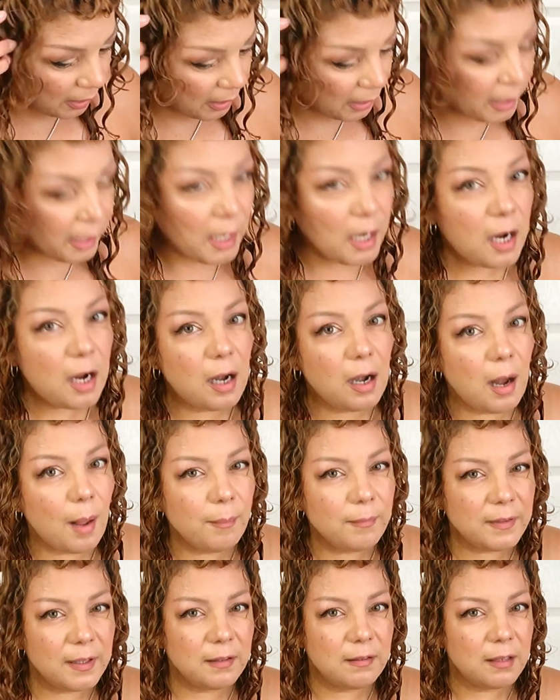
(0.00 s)
it
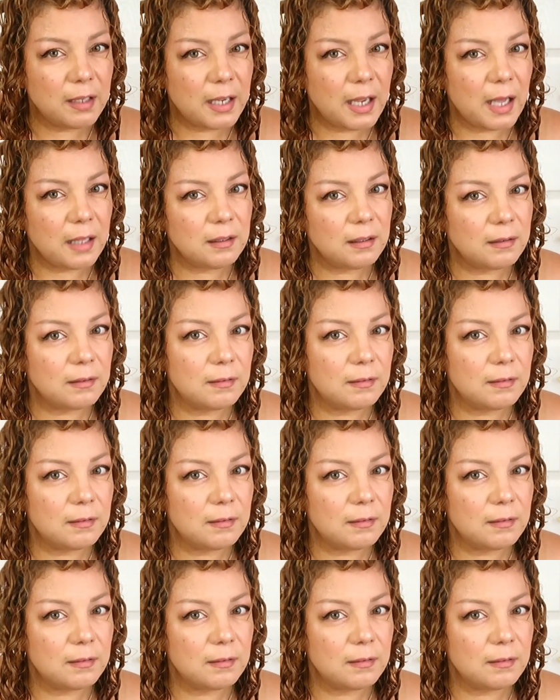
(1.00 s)
clumps it together